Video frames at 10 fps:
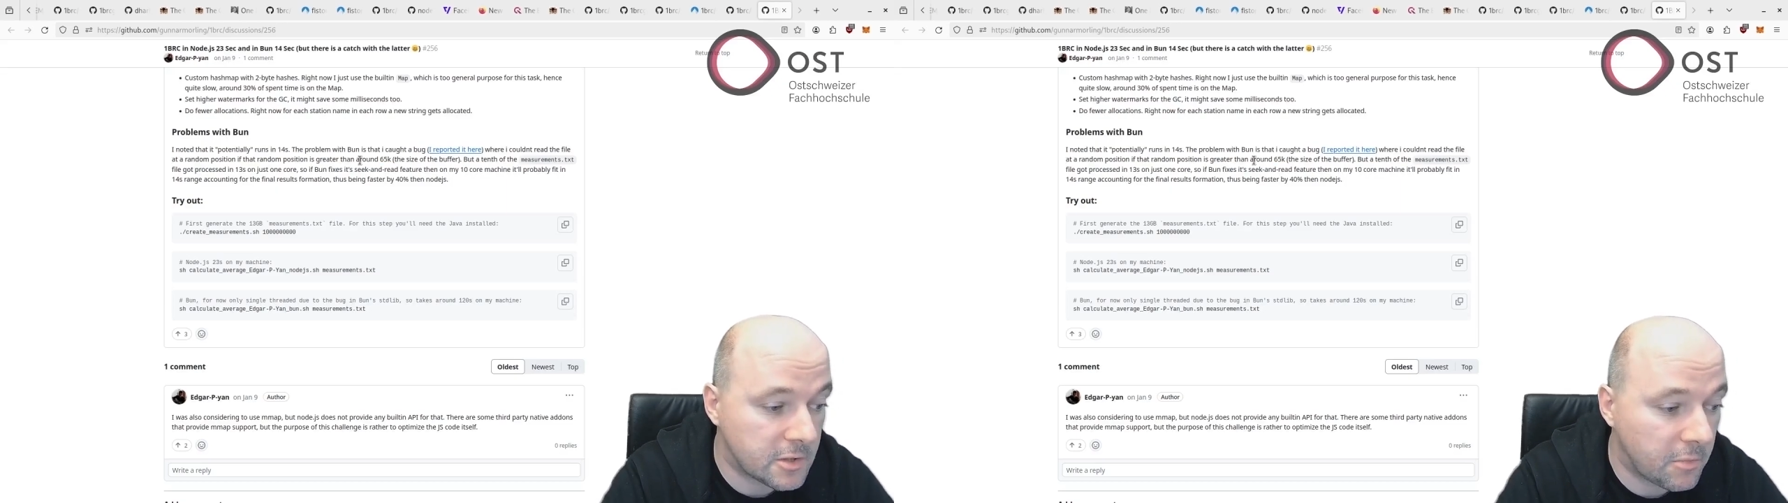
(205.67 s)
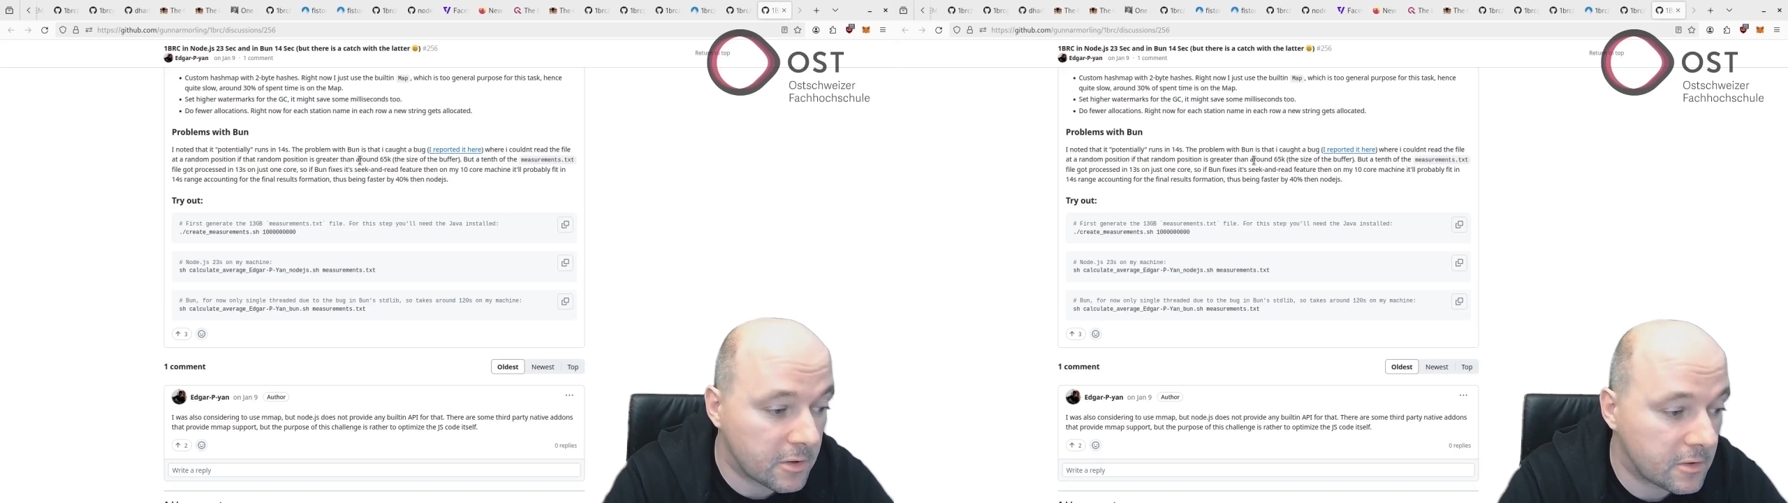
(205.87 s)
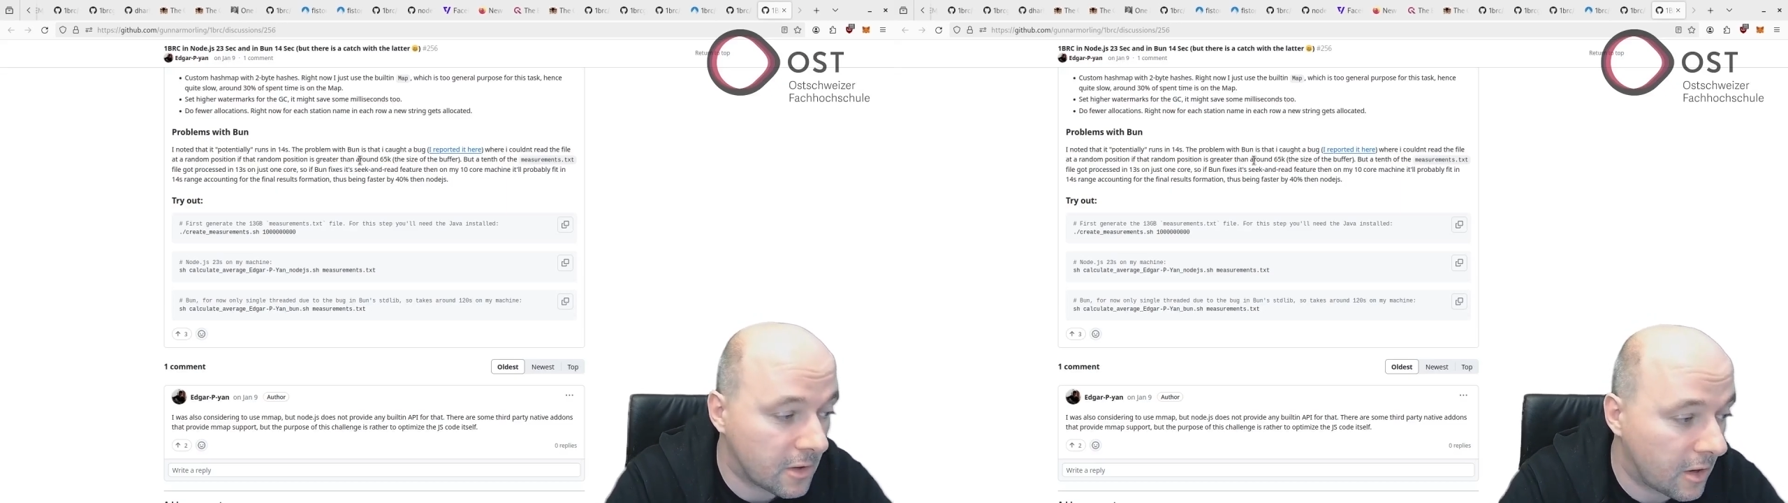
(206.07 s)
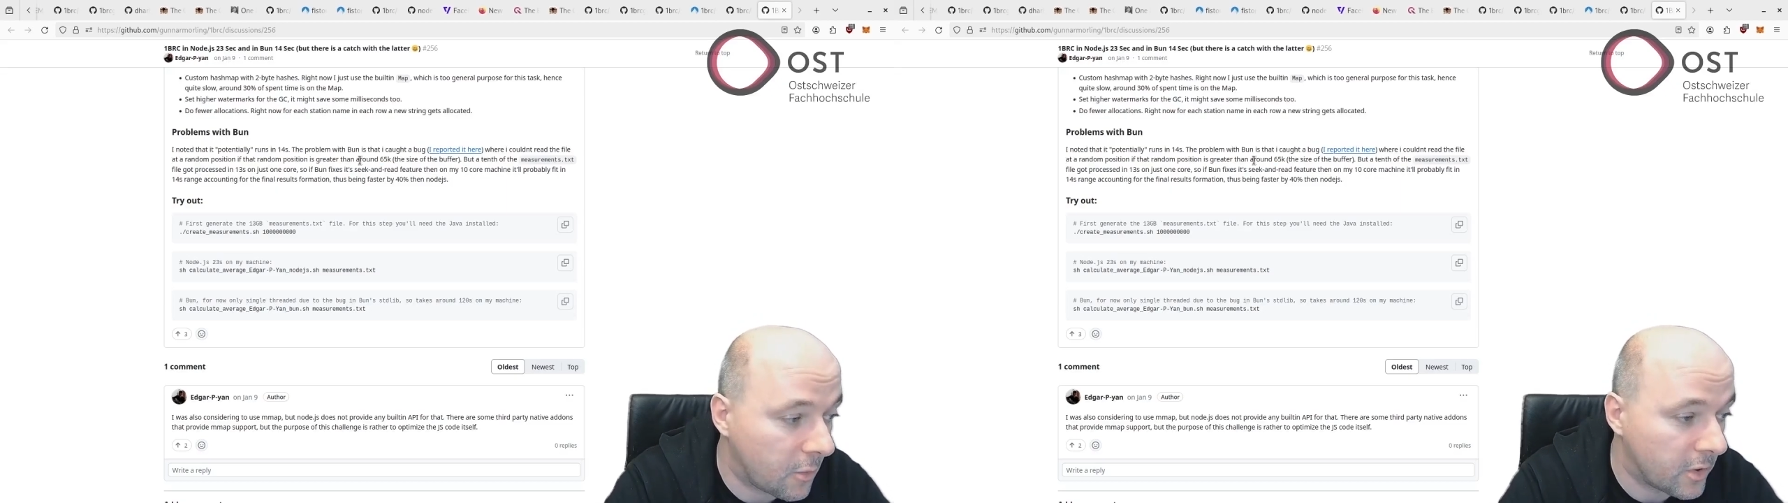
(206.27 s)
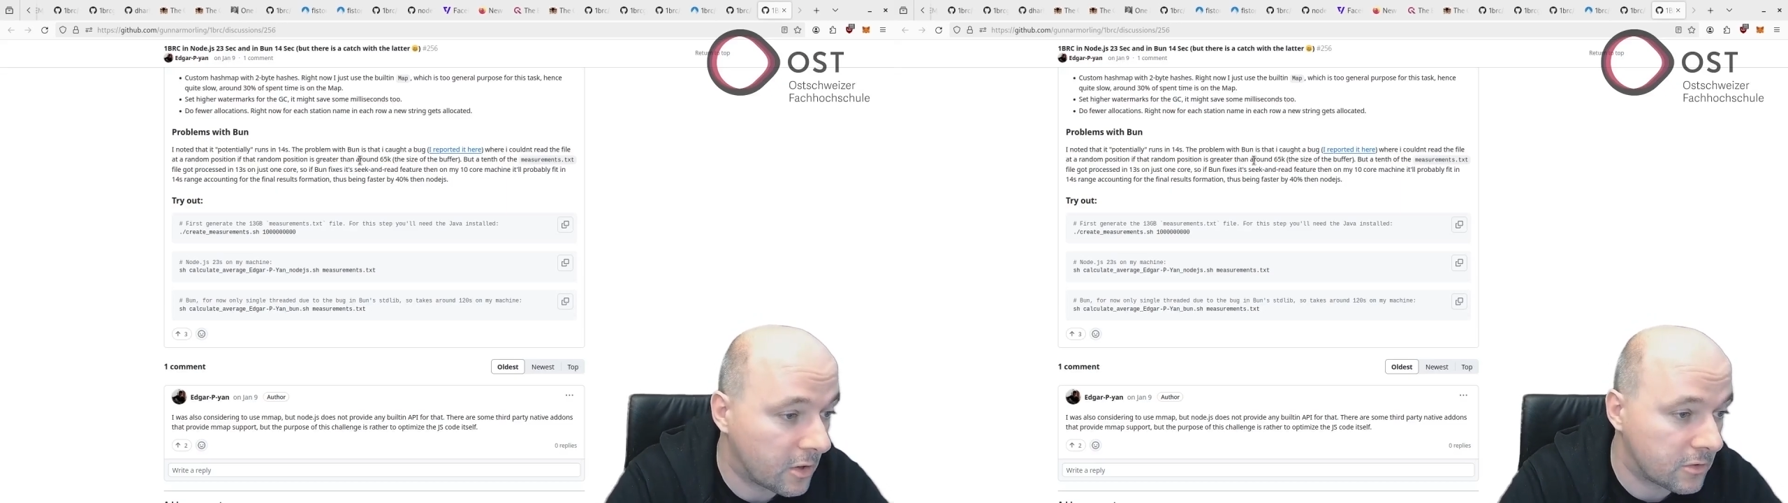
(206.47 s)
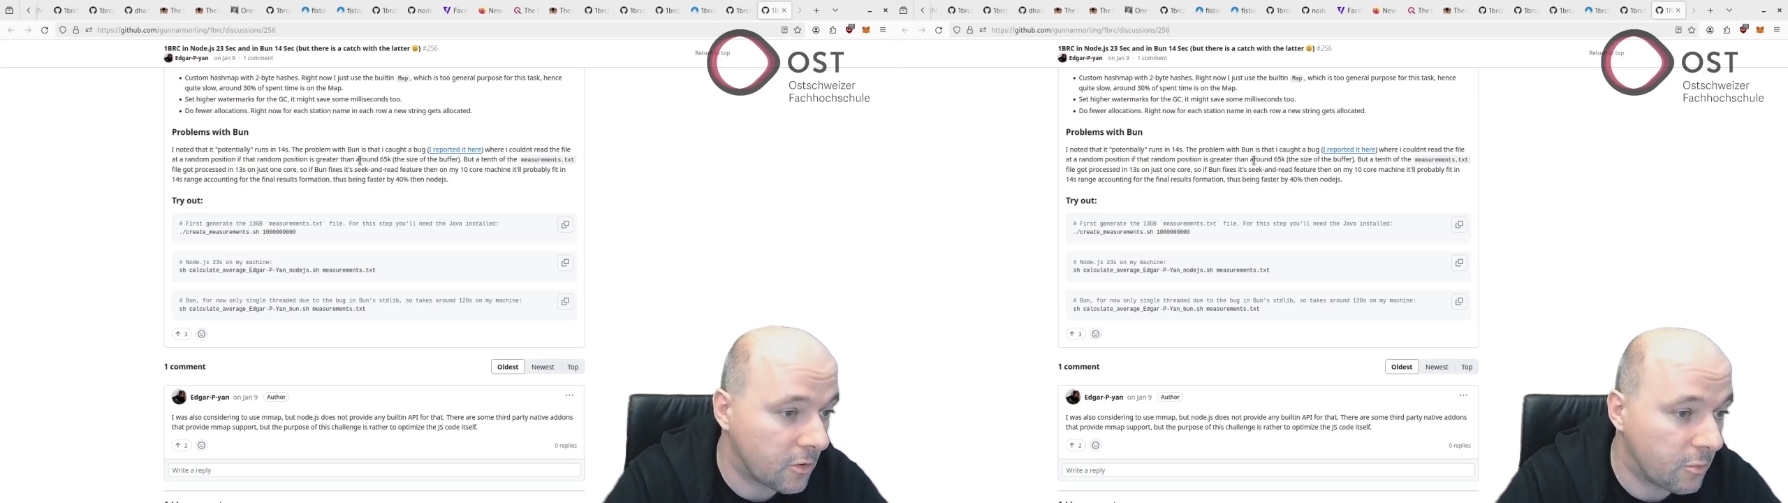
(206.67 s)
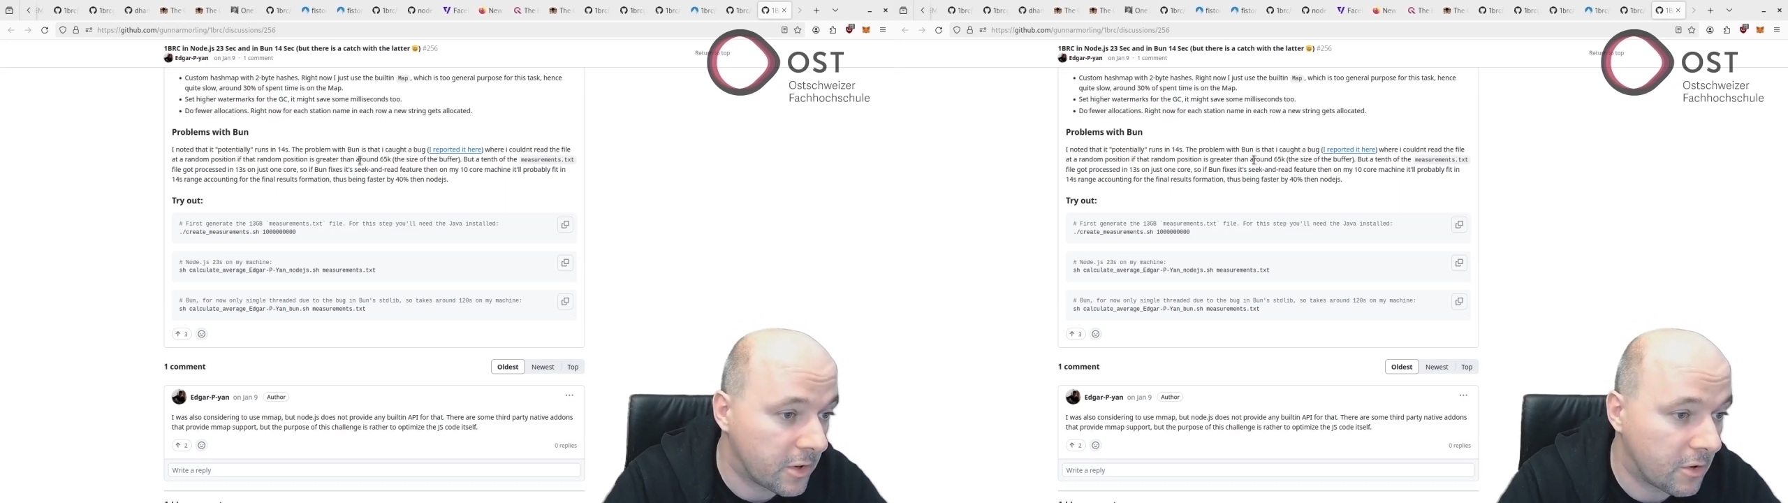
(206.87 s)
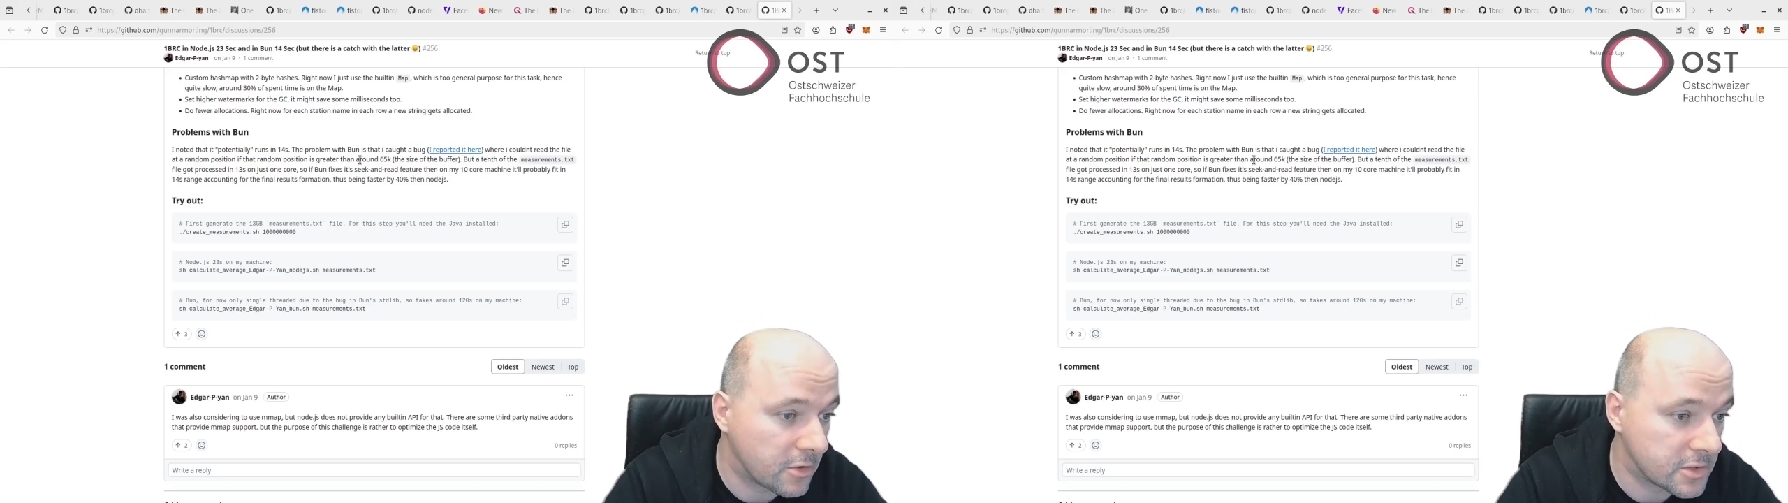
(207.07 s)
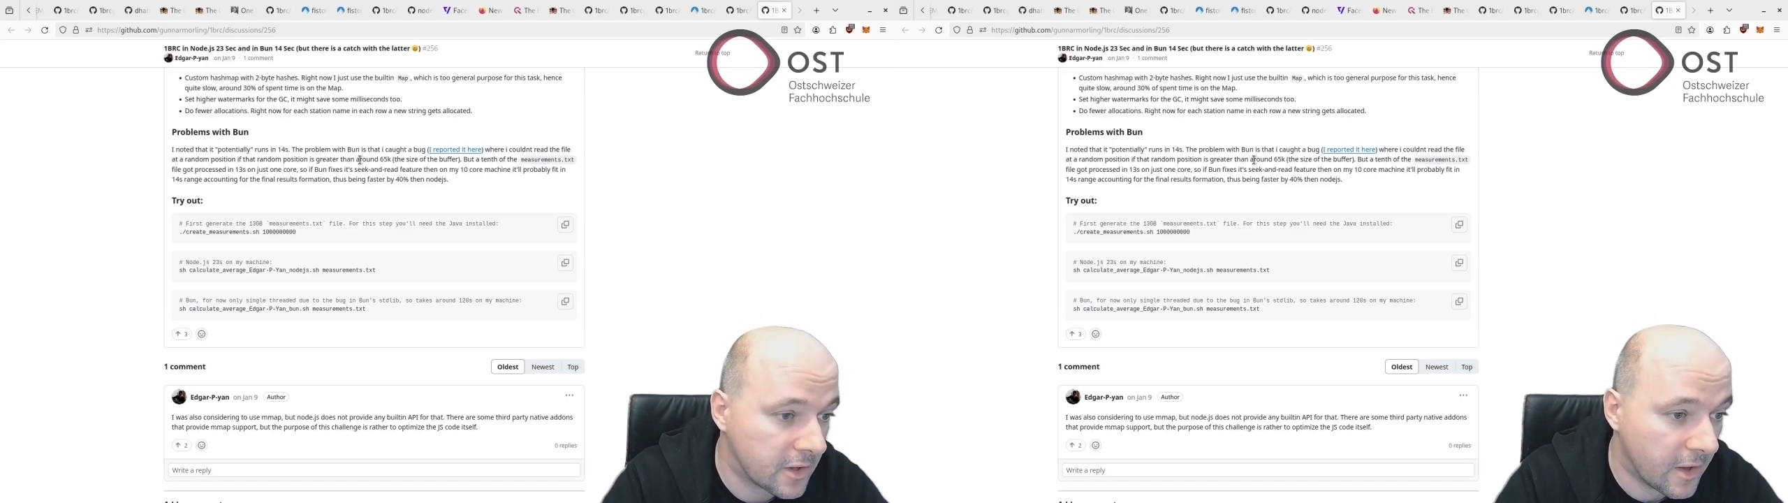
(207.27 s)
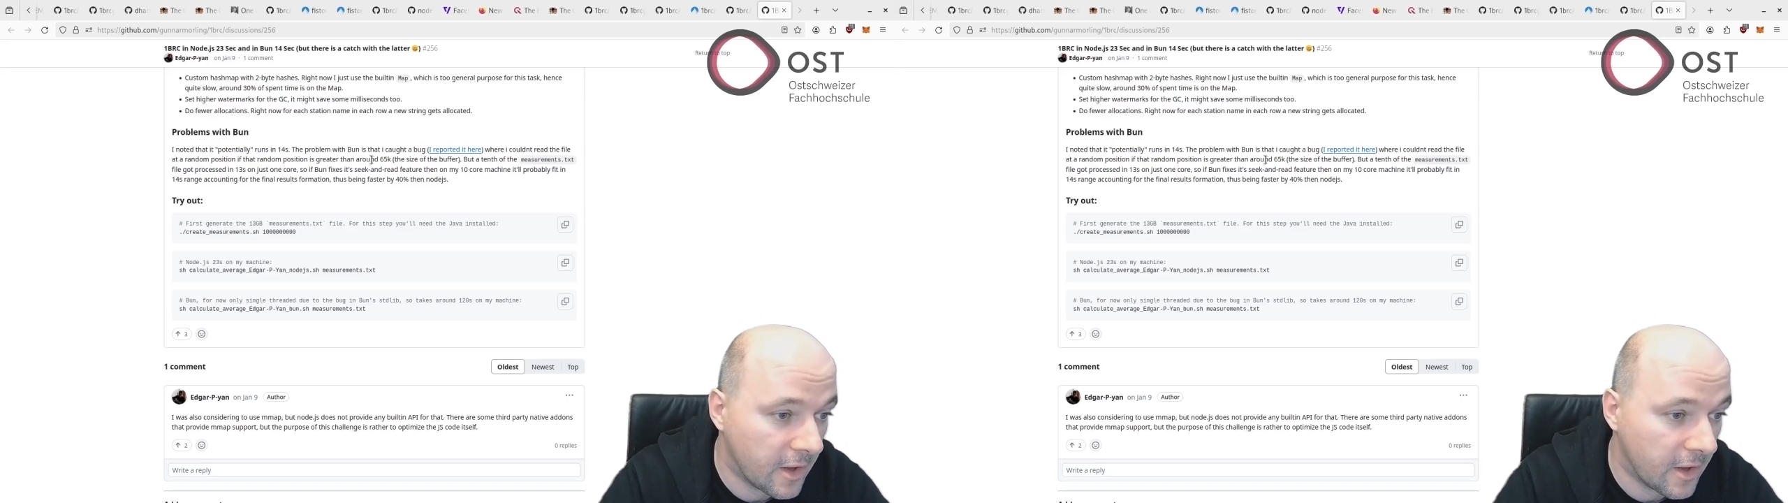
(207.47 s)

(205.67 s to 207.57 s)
but we don't know because